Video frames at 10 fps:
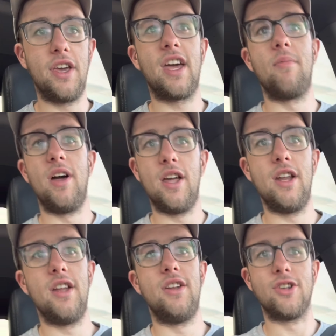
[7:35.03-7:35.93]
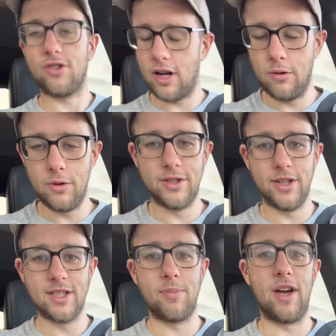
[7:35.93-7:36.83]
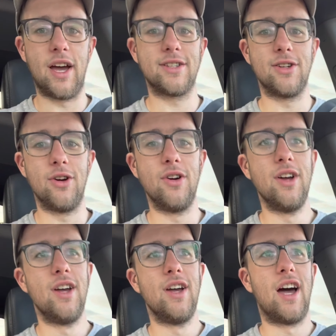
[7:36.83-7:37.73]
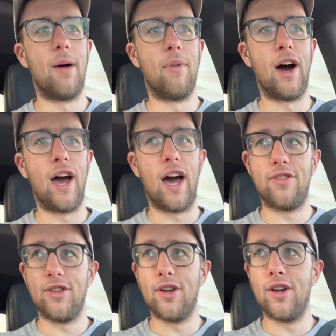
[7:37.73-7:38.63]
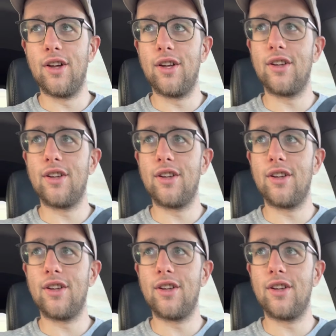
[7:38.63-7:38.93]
I'm headed to shredded with a six-pack, so I might have to